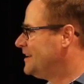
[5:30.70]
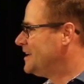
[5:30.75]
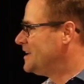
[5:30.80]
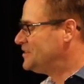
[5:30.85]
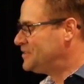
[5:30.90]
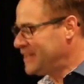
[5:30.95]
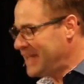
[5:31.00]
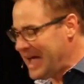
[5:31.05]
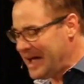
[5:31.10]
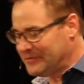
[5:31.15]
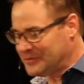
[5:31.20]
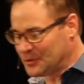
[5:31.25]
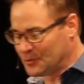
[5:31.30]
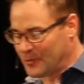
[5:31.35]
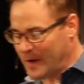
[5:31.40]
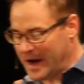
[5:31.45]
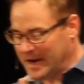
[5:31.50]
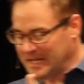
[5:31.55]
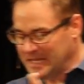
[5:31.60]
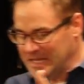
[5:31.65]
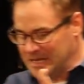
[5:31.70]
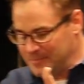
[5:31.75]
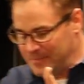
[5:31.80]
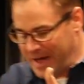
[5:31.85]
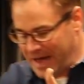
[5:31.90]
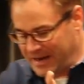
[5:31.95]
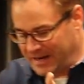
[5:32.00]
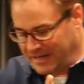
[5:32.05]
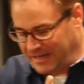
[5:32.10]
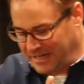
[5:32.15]
You see, after writing
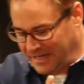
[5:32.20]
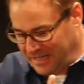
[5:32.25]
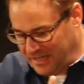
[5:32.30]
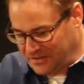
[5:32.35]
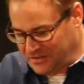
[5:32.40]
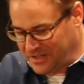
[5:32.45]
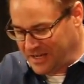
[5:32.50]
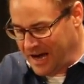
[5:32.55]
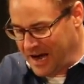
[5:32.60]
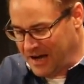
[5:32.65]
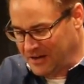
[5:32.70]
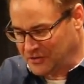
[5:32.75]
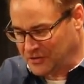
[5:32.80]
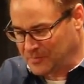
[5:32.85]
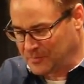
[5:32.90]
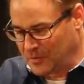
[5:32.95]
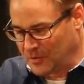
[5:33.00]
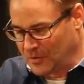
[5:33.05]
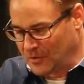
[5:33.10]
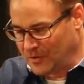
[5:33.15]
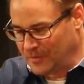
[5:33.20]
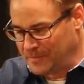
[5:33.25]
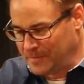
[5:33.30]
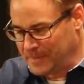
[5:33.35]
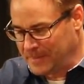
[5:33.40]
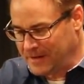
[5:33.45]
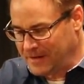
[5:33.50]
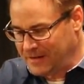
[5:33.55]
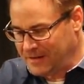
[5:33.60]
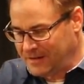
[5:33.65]
about it in his gospel,
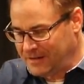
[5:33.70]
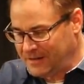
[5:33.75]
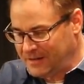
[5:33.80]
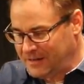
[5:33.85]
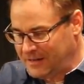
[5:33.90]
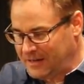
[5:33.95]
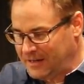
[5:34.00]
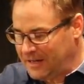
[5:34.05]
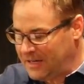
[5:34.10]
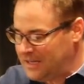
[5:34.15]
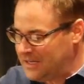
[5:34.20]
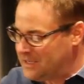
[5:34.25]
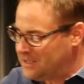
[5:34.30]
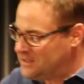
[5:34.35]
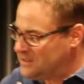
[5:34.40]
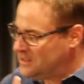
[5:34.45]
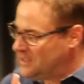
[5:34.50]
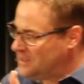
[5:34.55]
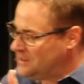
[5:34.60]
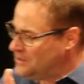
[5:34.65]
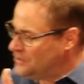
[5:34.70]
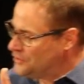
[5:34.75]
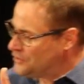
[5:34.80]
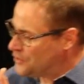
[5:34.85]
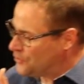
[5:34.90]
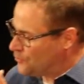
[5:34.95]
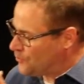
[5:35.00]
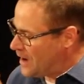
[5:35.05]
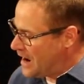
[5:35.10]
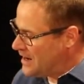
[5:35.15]
he continues
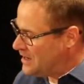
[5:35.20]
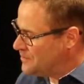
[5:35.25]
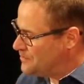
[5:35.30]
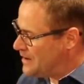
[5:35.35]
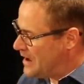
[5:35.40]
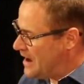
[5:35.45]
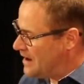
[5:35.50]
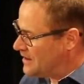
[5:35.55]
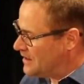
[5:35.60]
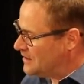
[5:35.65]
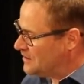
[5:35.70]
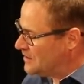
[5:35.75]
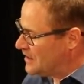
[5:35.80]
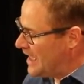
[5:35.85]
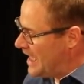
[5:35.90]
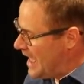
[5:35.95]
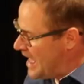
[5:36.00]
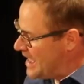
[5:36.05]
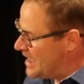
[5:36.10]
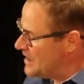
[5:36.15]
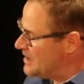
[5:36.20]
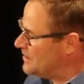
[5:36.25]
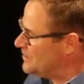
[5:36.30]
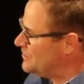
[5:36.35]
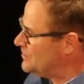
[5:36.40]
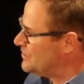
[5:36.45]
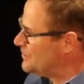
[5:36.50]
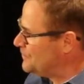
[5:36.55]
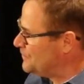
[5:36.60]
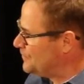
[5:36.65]
to write about it
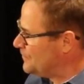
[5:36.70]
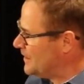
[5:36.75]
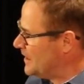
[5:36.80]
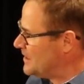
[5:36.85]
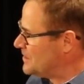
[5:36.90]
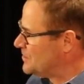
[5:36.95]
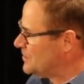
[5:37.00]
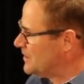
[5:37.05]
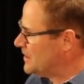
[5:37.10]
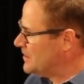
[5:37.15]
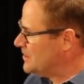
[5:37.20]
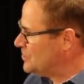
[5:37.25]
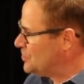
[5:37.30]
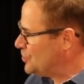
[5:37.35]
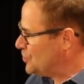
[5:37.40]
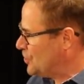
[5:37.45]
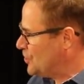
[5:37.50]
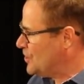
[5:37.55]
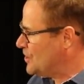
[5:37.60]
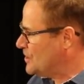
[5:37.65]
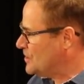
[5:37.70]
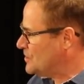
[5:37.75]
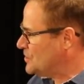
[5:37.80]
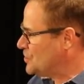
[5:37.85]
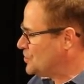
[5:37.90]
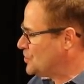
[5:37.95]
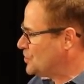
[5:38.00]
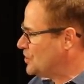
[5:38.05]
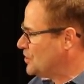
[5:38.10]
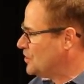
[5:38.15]
as the fledgling
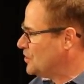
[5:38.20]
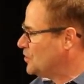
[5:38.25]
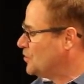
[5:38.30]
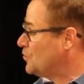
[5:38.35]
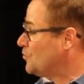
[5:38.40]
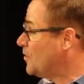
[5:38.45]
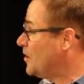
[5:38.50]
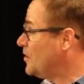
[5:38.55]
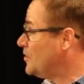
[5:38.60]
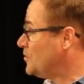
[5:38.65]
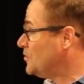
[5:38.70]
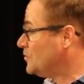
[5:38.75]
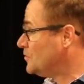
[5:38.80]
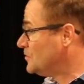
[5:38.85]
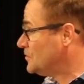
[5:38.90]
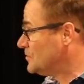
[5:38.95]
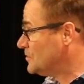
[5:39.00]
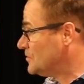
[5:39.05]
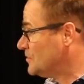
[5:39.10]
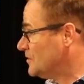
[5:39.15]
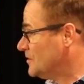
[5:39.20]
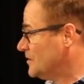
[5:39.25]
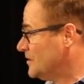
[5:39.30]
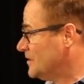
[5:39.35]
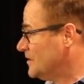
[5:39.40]
church grows.